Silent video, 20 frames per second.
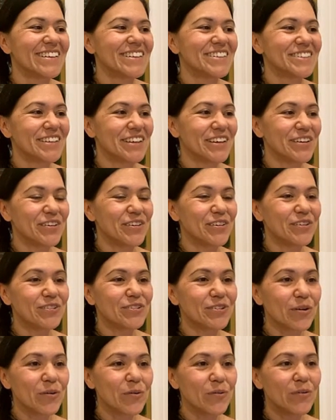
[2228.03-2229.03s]
So you
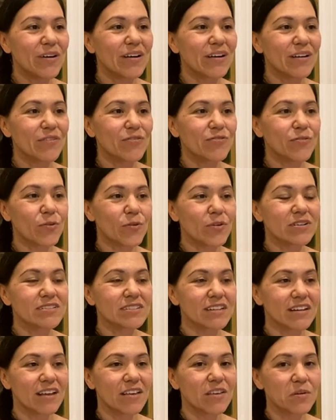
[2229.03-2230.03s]
don't want to
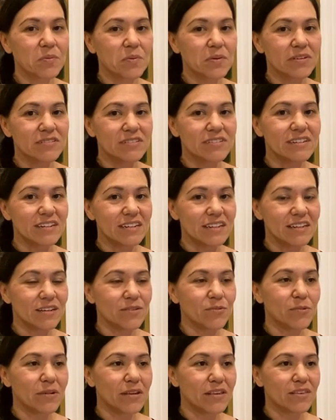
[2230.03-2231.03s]
force another person to
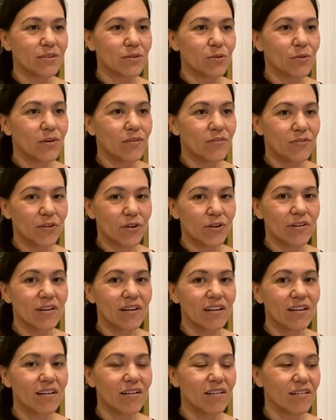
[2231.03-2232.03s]
eat with you if they're
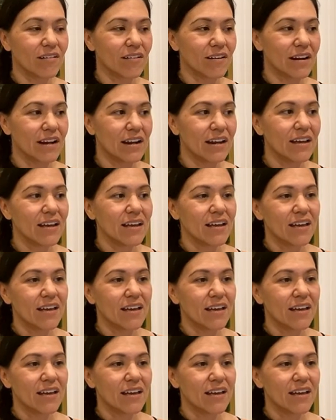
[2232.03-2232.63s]
not hungry.